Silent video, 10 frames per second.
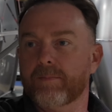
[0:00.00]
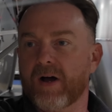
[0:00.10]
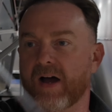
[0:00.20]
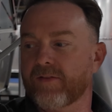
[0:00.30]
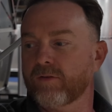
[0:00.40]
them
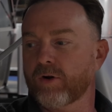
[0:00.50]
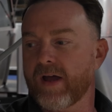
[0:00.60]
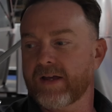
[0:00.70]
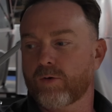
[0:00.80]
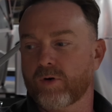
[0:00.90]
behind the little
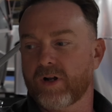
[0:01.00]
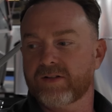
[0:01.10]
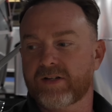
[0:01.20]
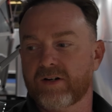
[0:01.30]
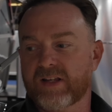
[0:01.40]
acorn
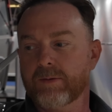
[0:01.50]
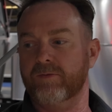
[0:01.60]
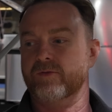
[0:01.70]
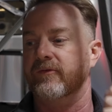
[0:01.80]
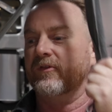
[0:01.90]
nuts here to keep them from